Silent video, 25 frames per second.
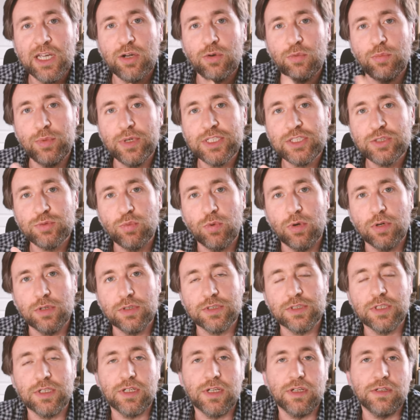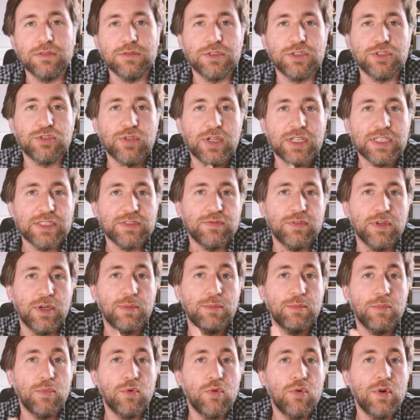which ones are going to transfer
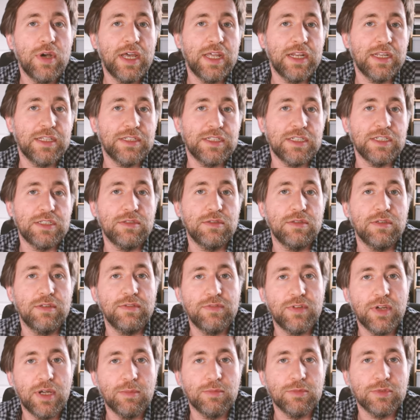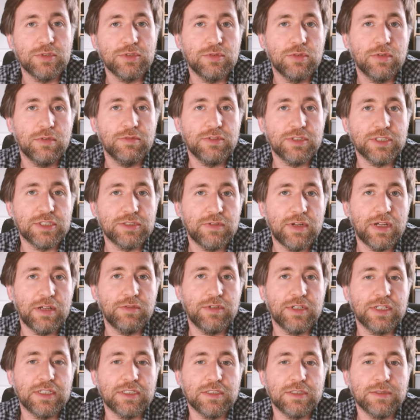more energy to the thermal store of the
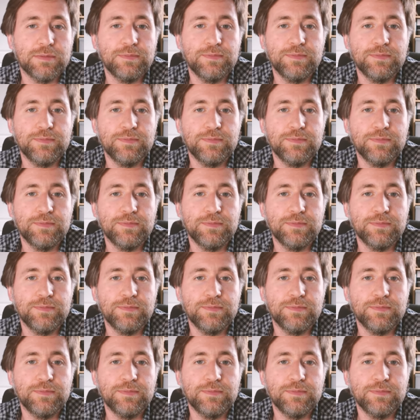surroundings?